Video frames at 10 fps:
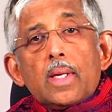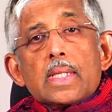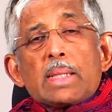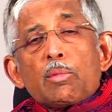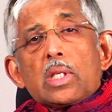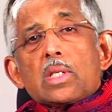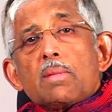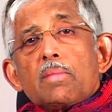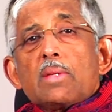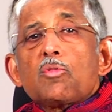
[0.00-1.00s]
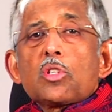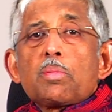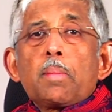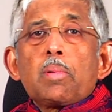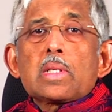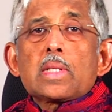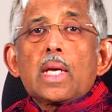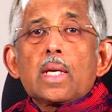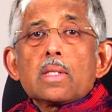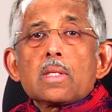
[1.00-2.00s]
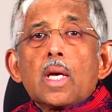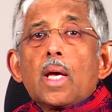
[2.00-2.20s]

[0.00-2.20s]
Some of the symptoms which people say is